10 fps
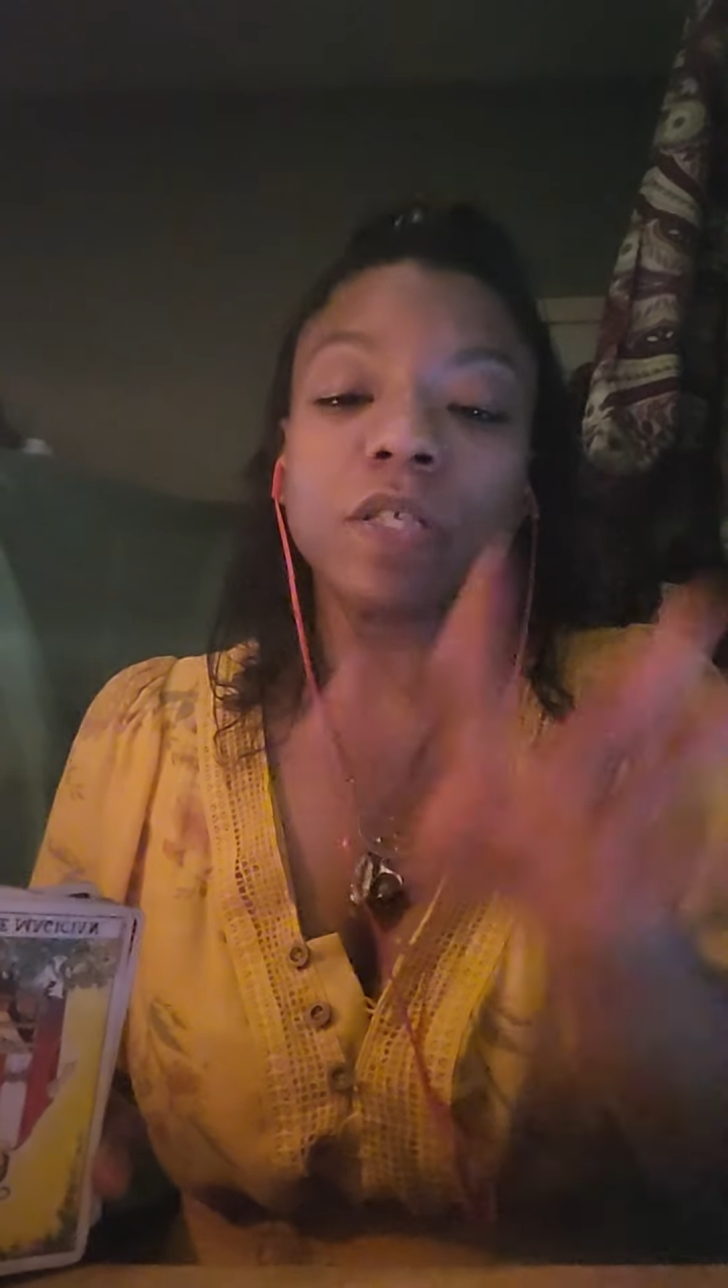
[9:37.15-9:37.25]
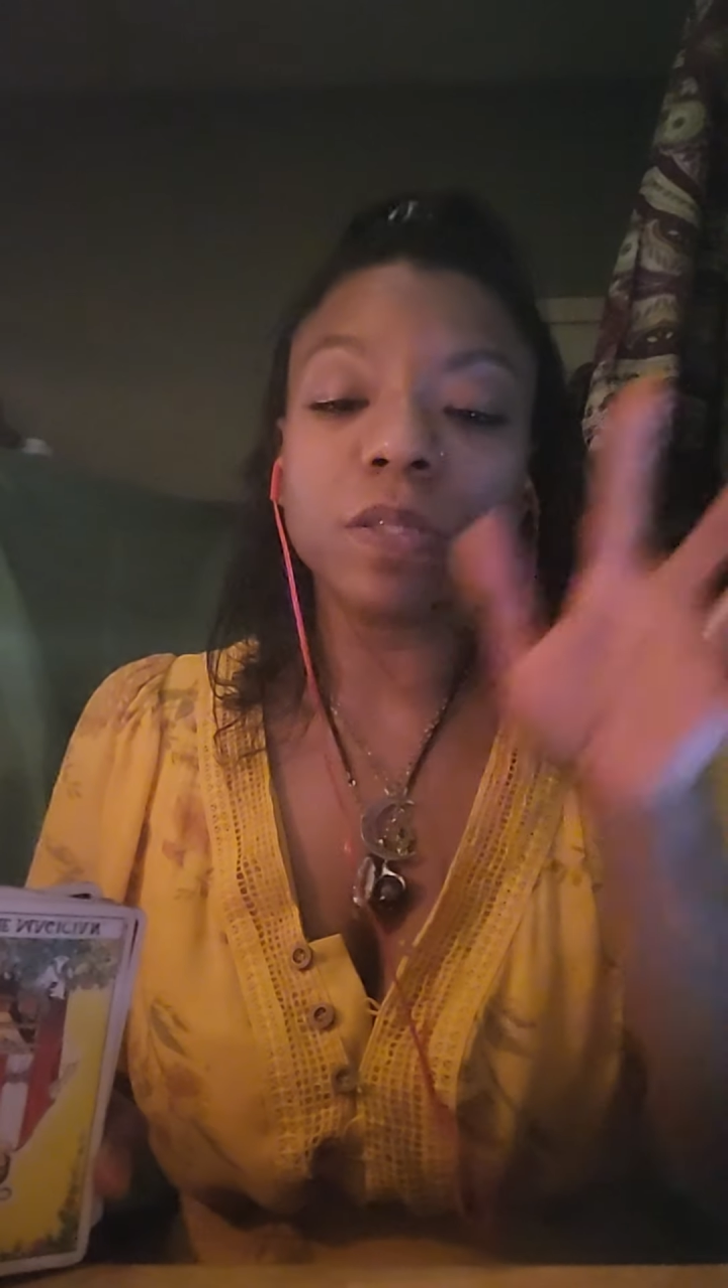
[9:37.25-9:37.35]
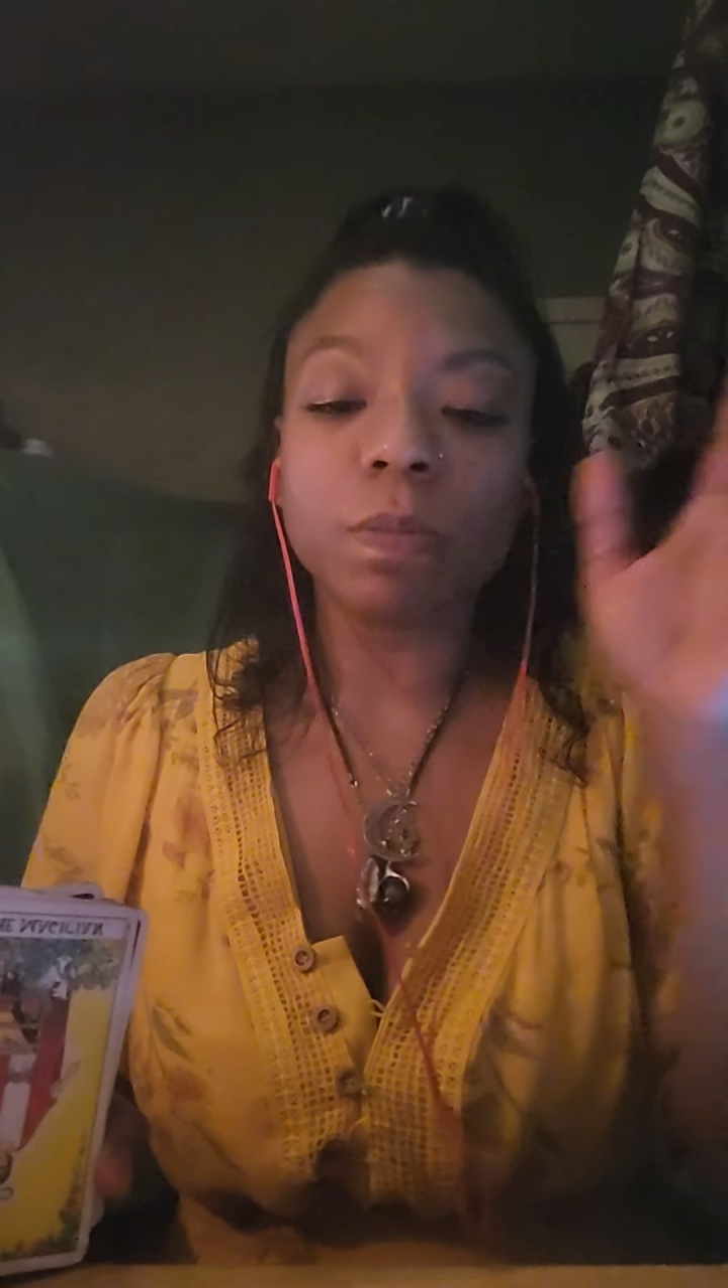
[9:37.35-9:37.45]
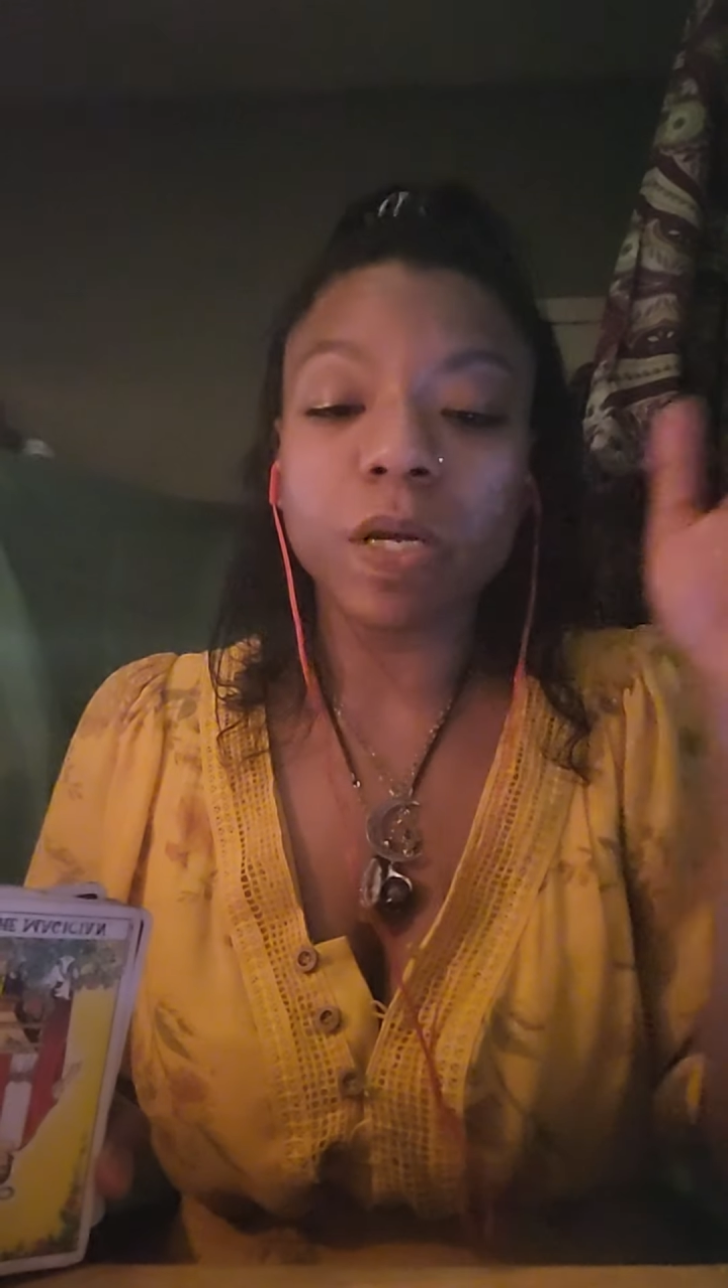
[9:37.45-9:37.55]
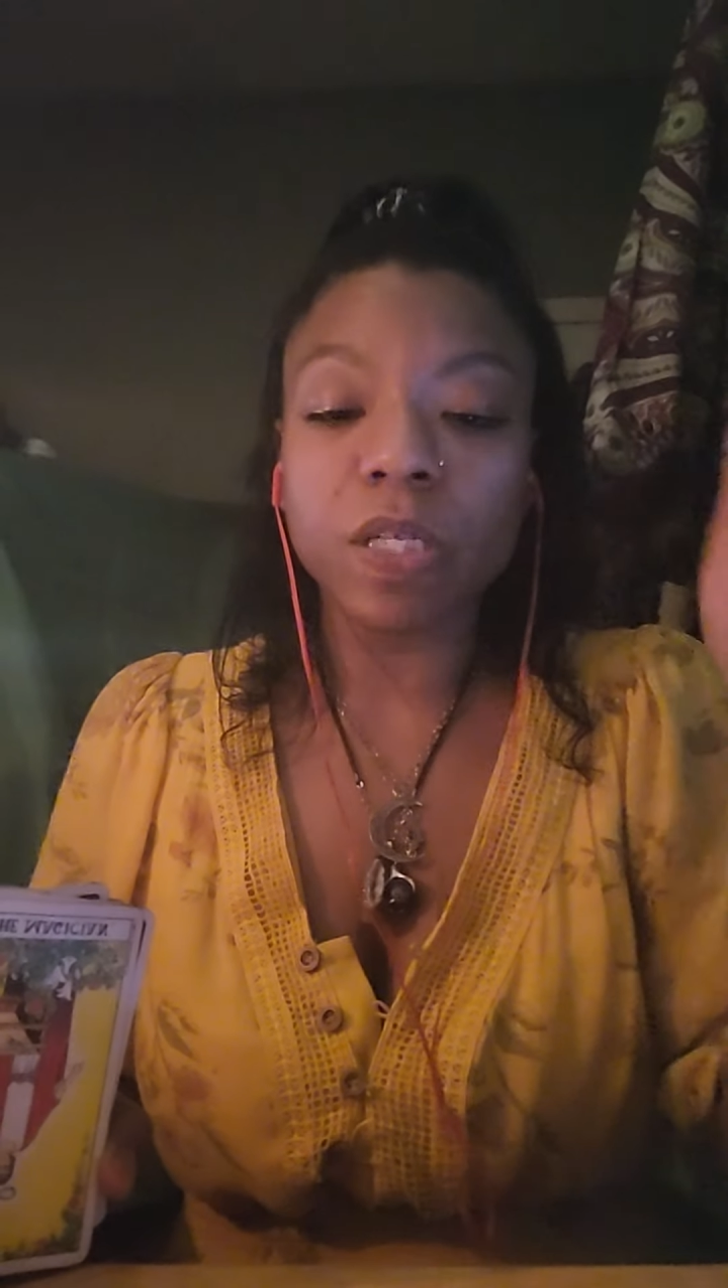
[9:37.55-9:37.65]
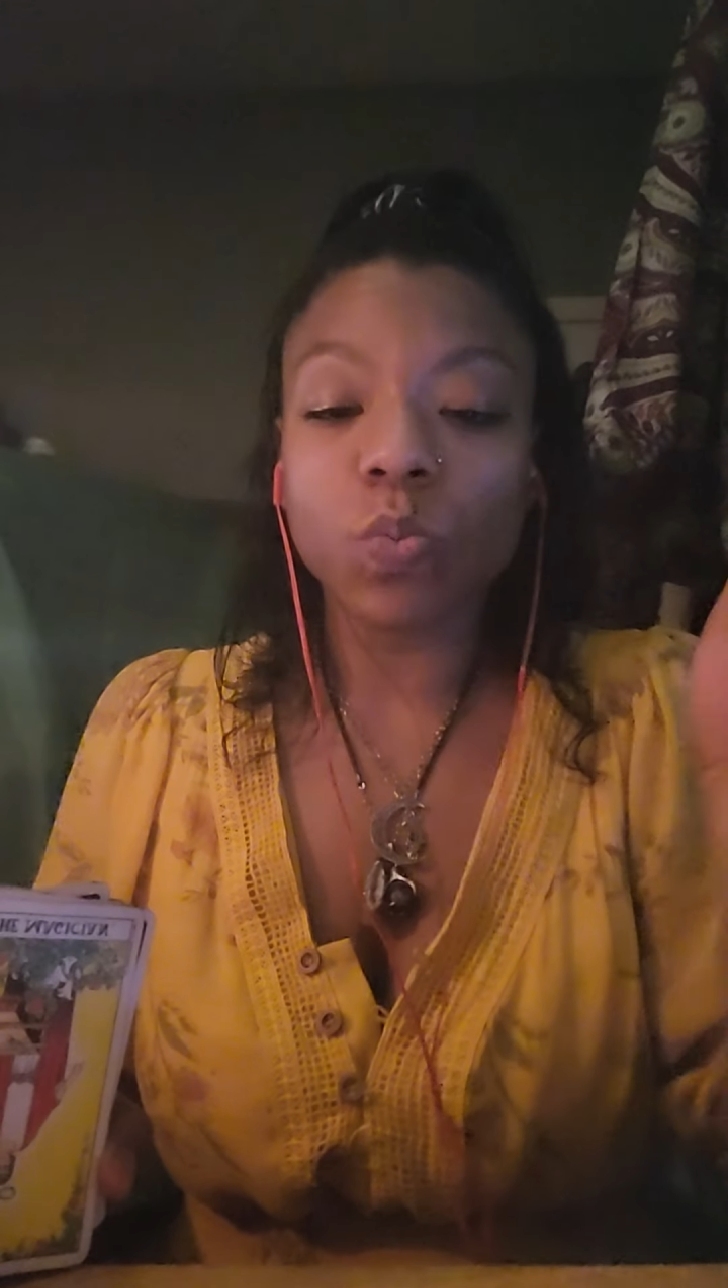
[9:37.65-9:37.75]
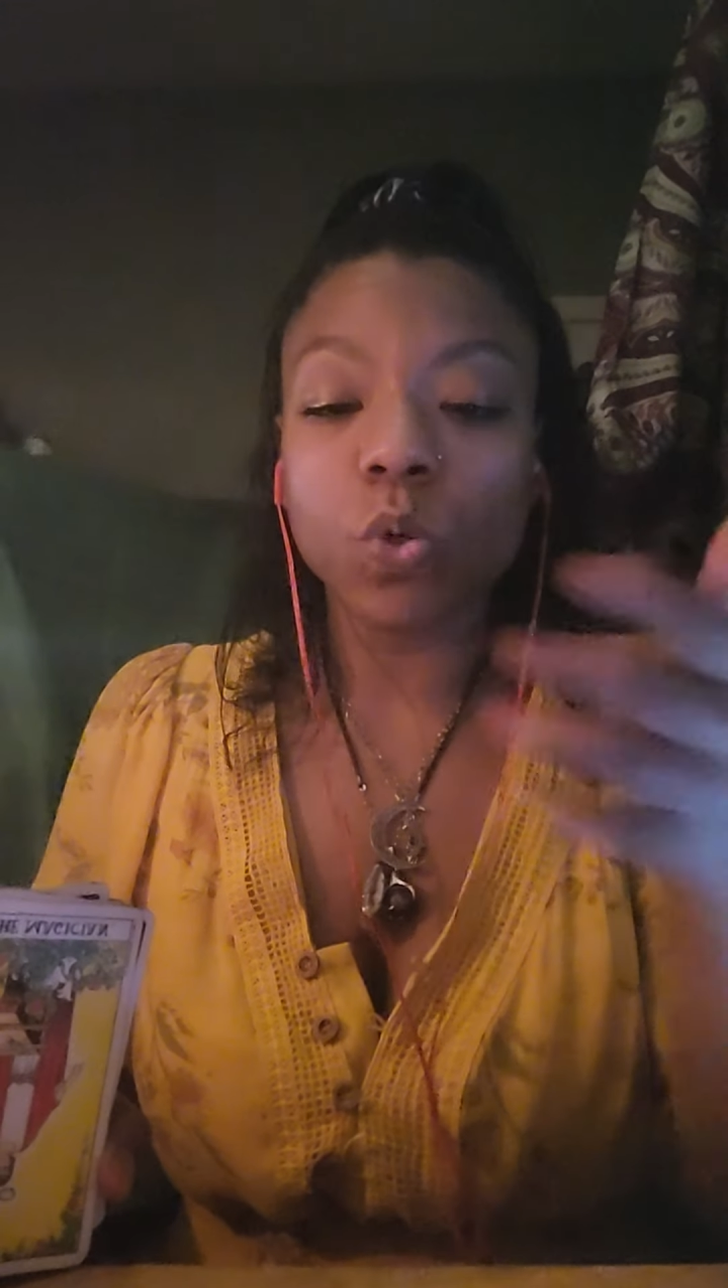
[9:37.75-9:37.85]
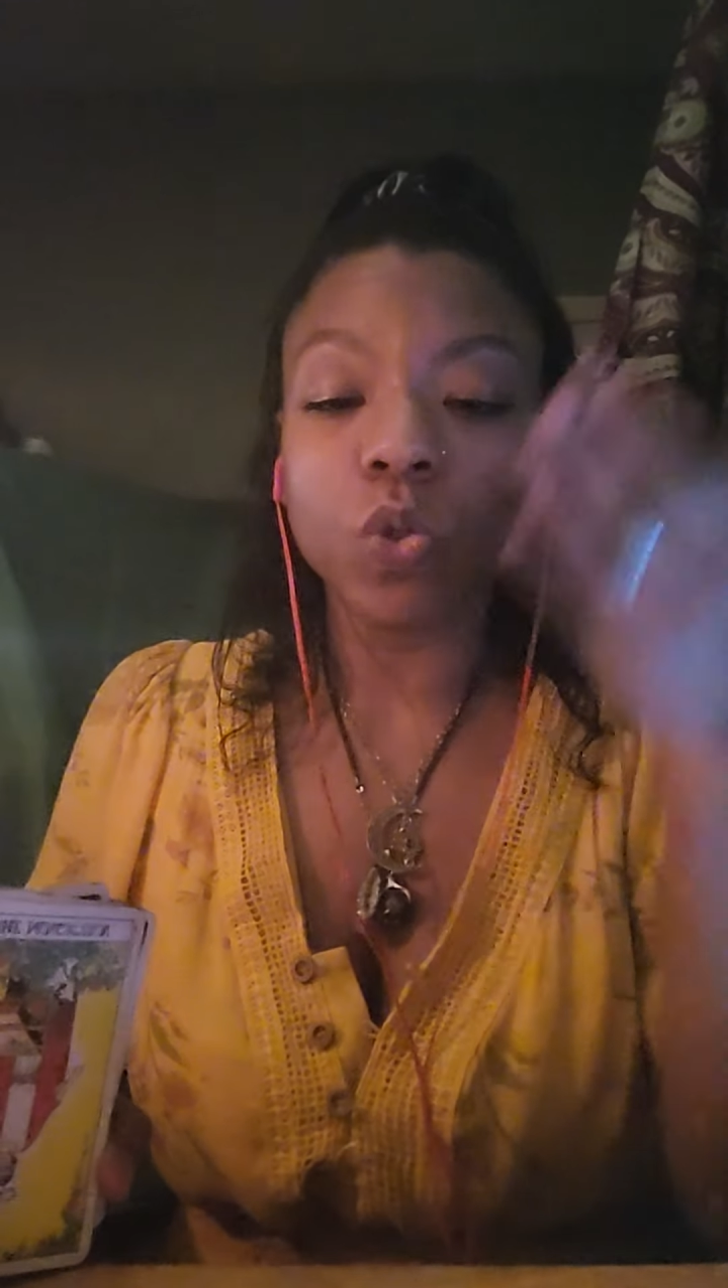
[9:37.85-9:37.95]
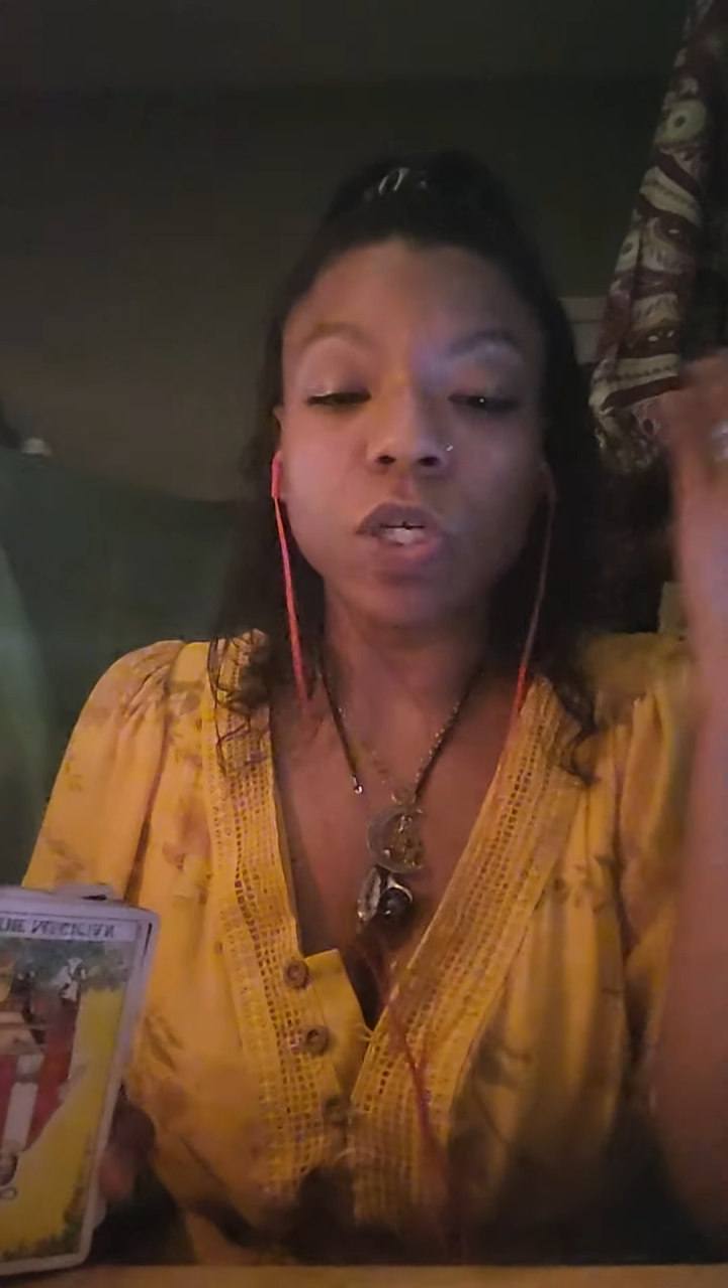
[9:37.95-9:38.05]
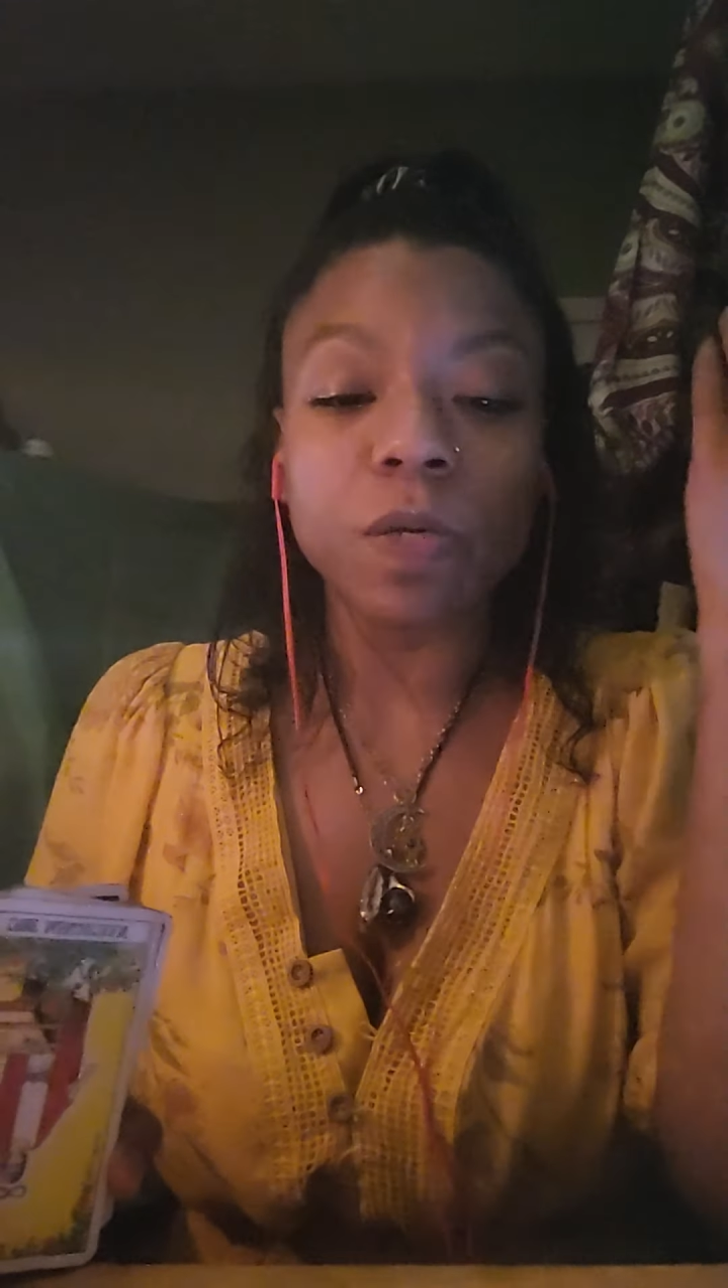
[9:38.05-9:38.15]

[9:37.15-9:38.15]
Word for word: somebody's world